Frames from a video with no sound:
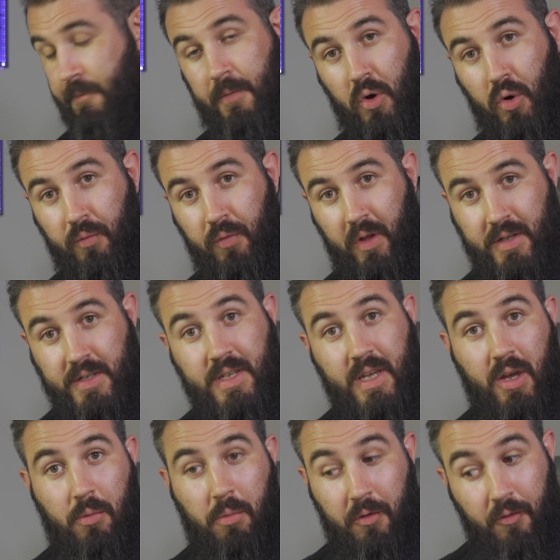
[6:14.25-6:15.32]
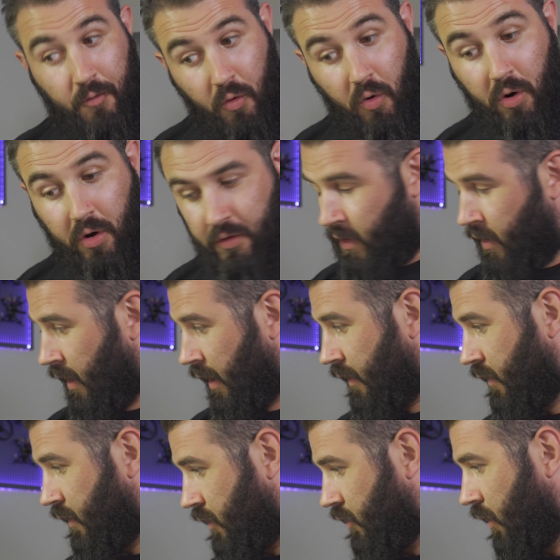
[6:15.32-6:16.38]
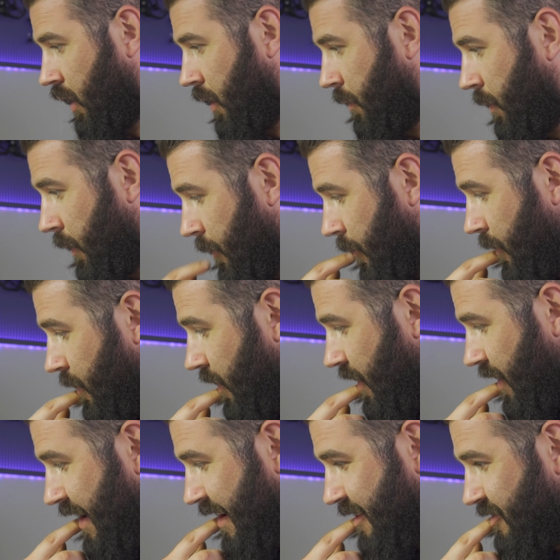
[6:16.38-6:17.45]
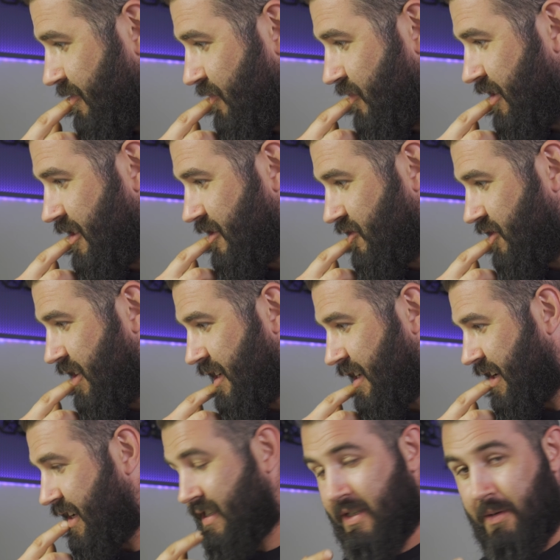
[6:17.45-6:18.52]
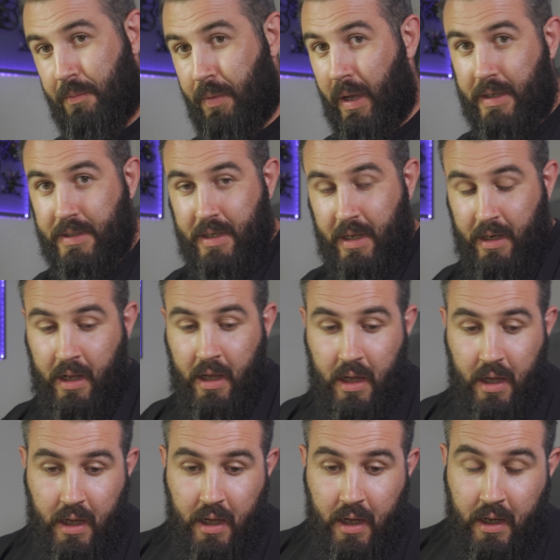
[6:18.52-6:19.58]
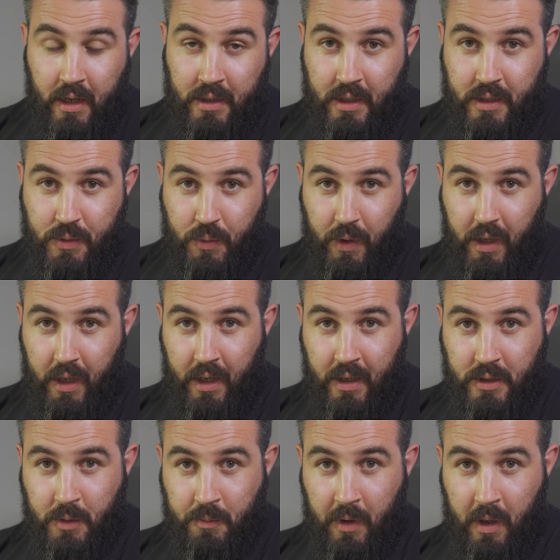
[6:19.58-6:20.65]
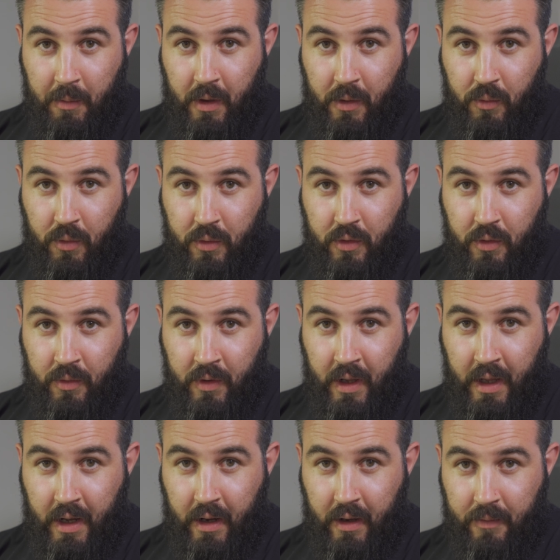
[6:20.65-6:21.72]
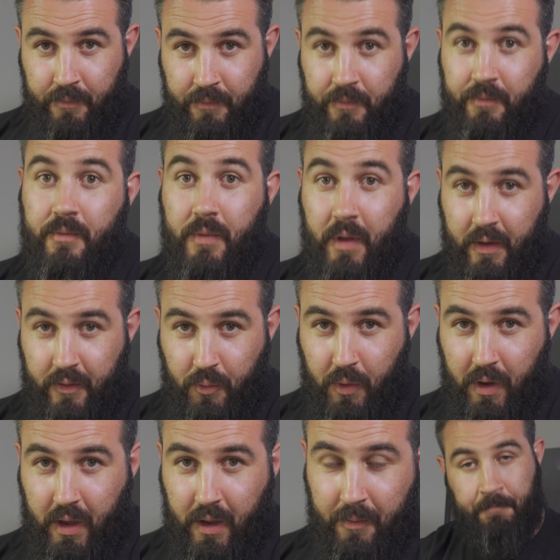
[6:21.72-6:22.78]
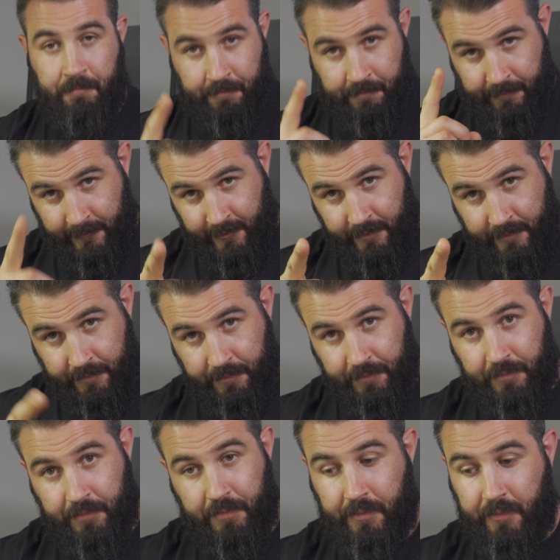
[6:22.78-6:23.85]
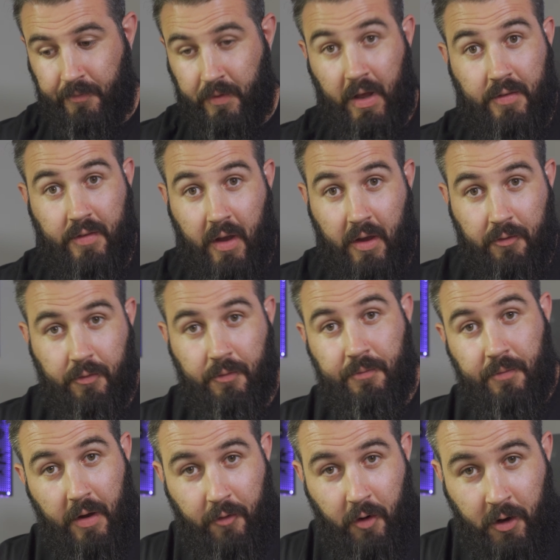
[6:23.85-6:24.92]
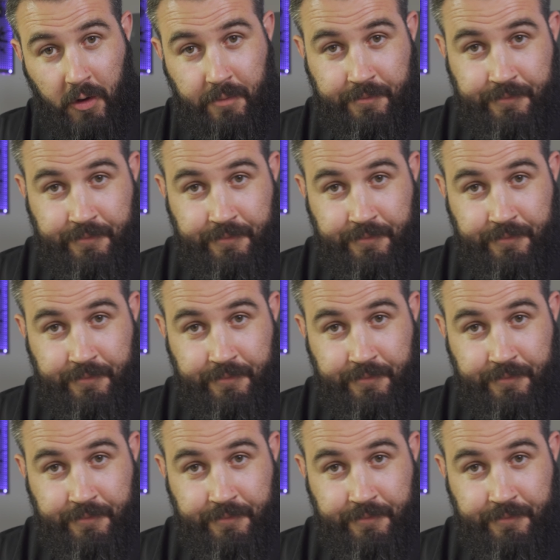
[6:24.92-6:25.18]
hopefully I'll see you before the next drop. I want to try and get some packs in this weekend, so maybe we'll do an edit next week. Fly safe, have fun.